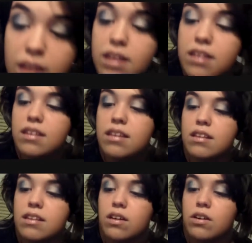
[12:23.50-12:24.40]
And this
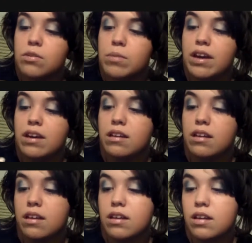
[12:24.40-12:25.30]
is Almay
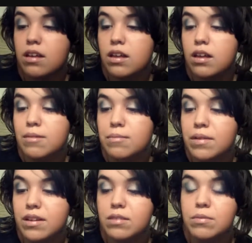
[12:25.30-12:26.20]

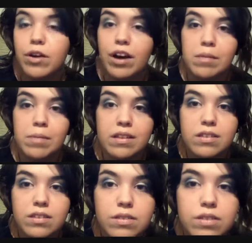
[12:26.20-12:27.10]
blendable eye
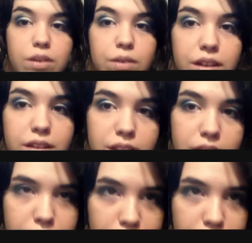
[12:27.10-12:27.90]
pencil, so it doesn't look